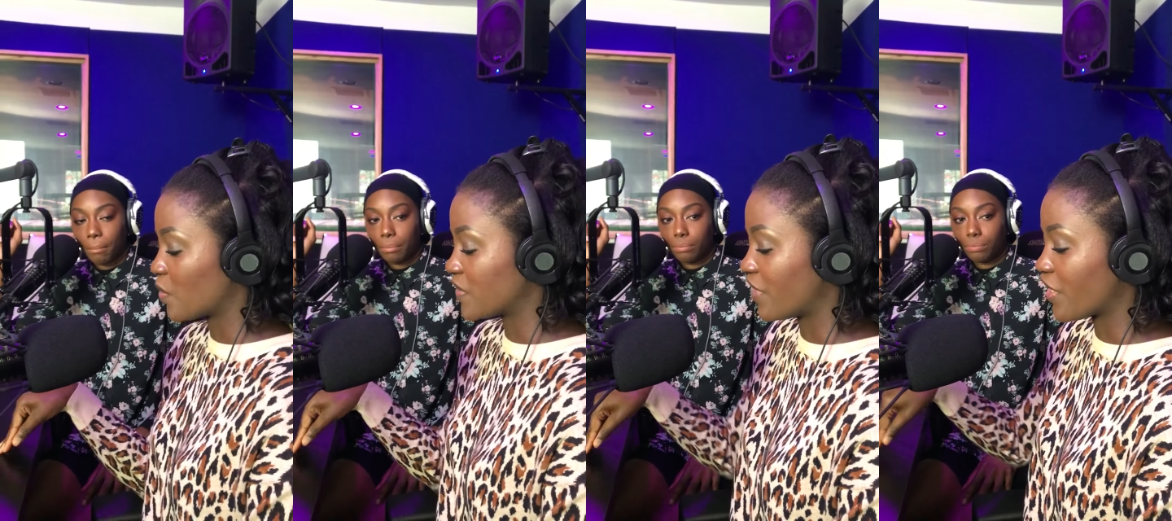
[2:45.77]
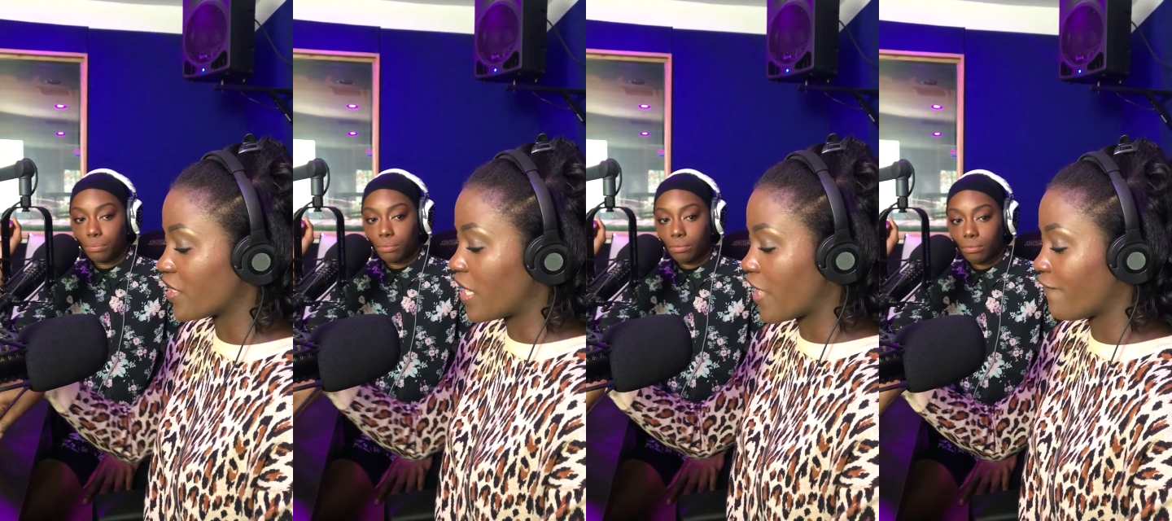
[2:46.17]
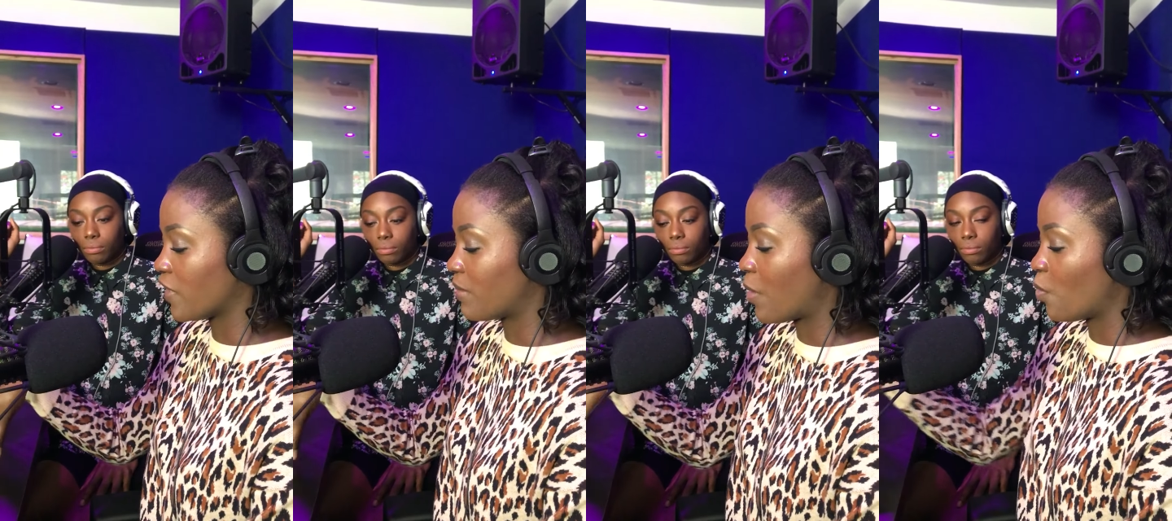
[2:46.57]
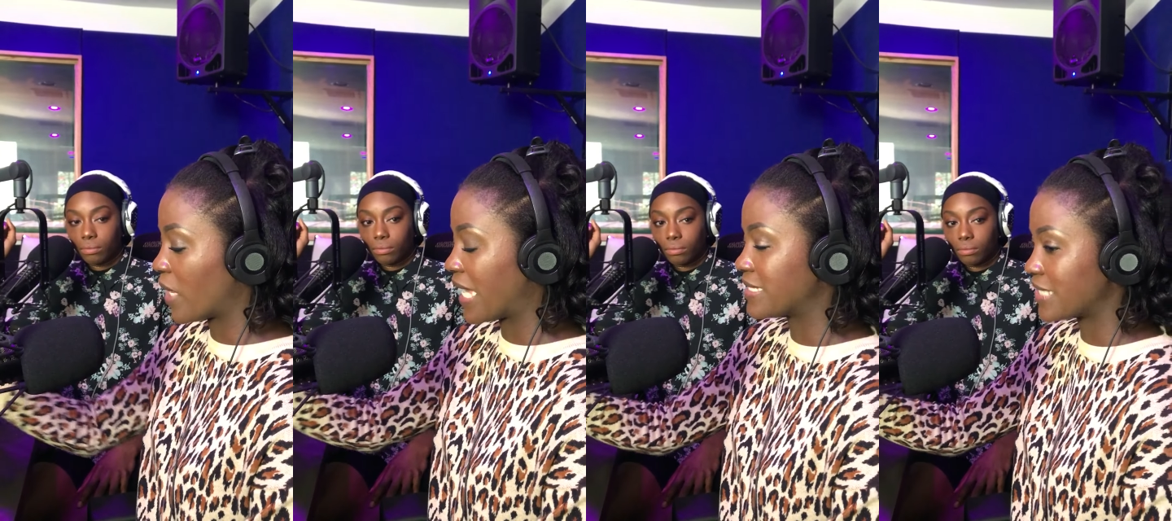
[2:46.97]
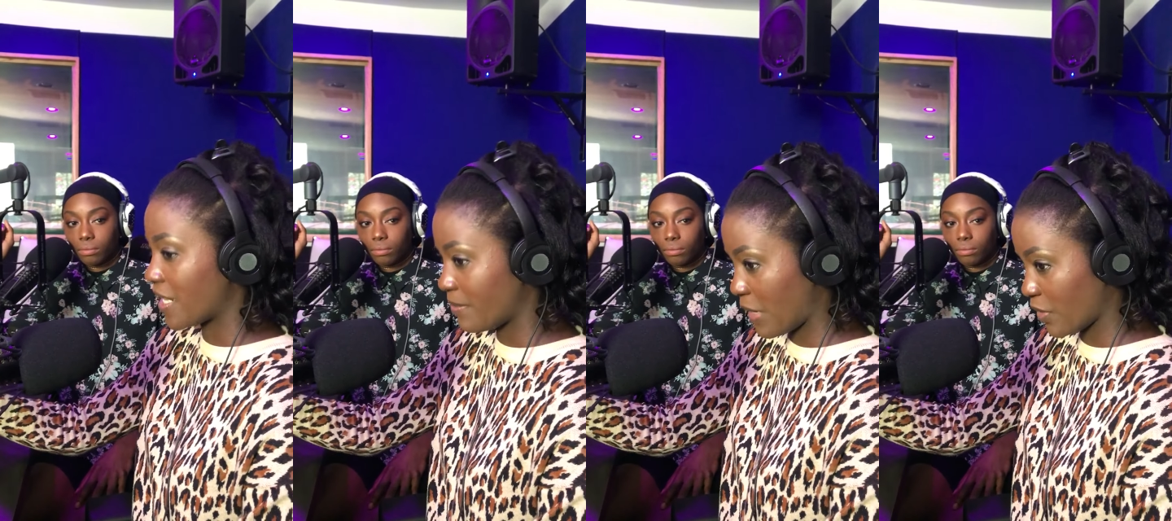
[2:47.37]
Speaker 1: I was very careful about what I
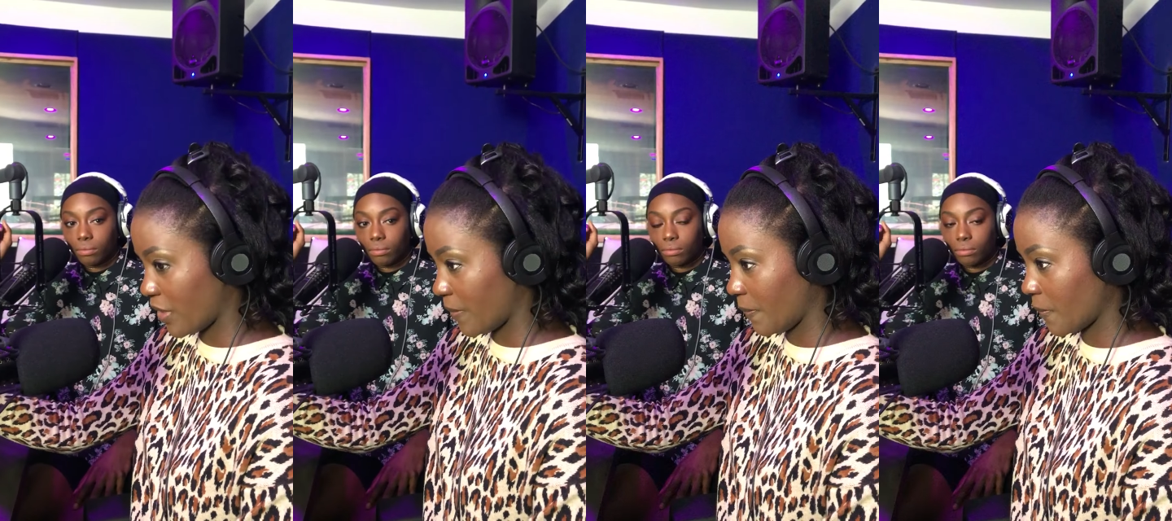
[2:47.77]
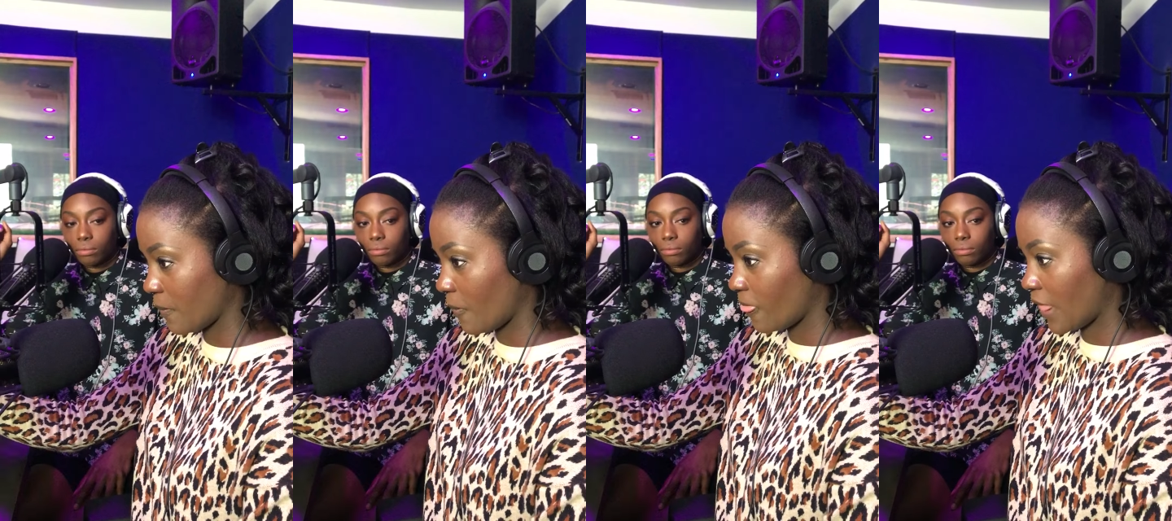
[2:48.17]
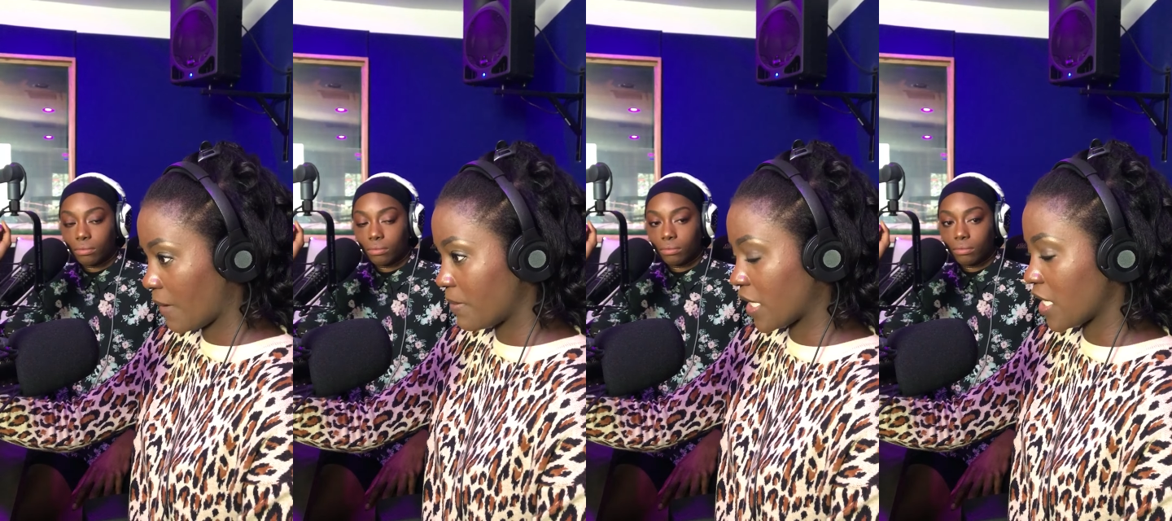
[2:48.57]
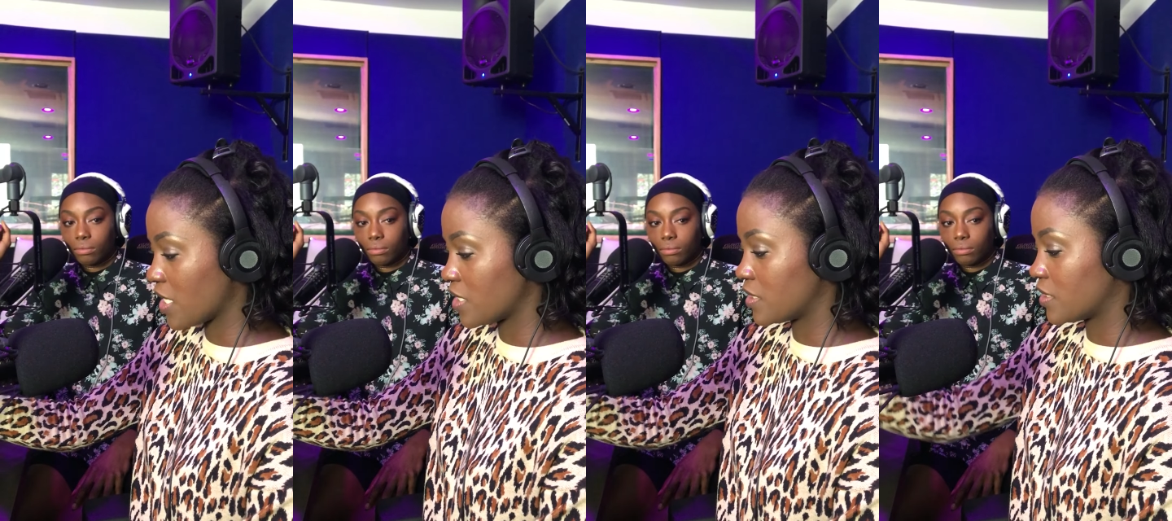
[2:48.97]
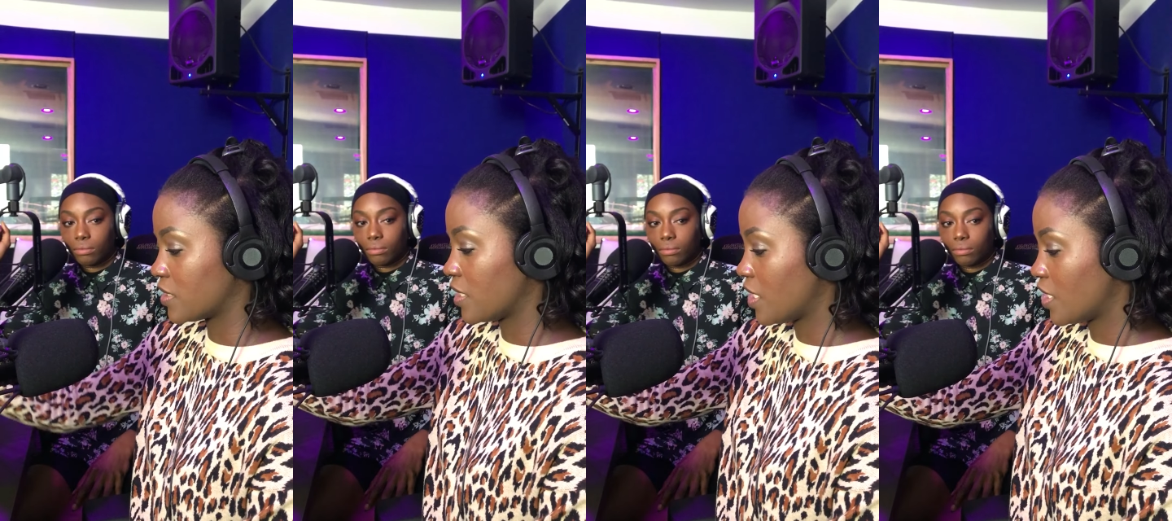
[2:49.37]
said about him
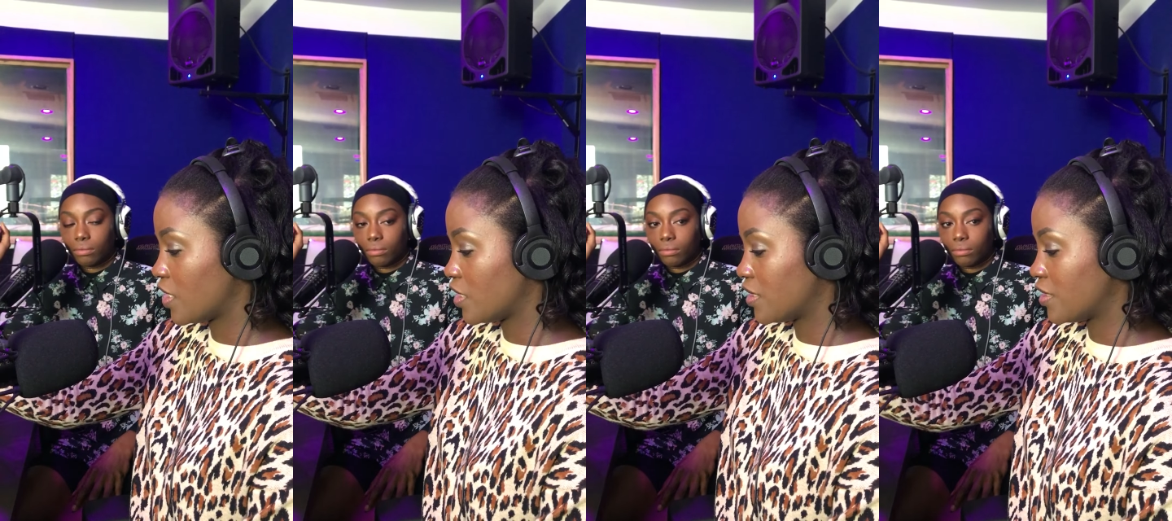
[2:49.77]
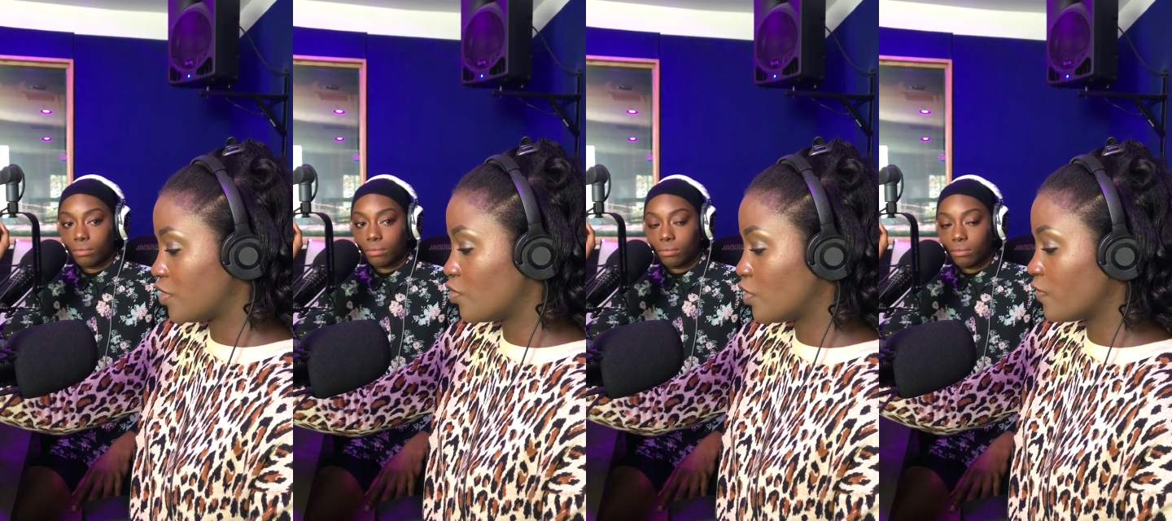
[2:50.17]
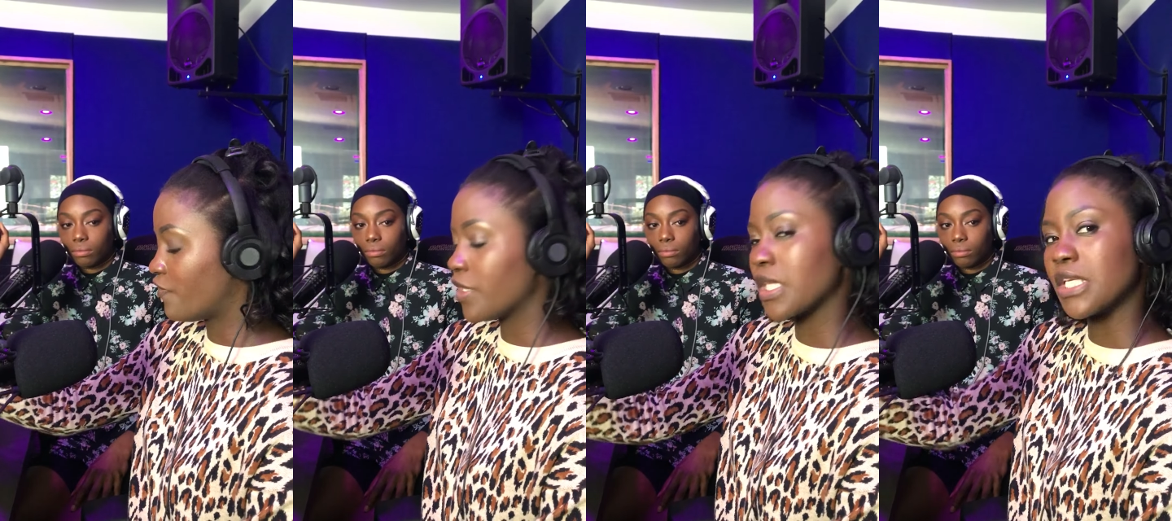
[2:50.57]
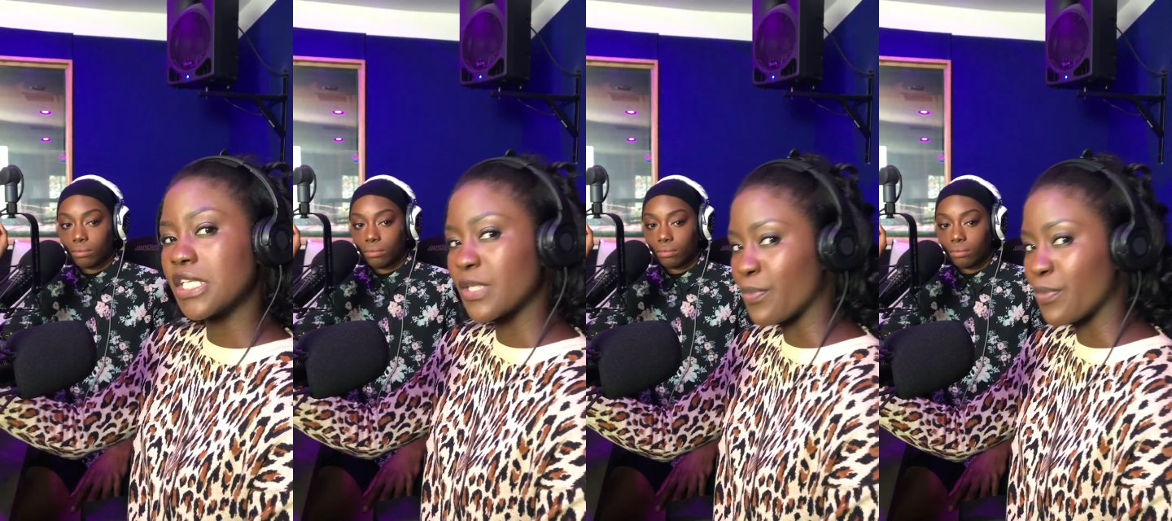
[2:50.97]
because you do feel a need to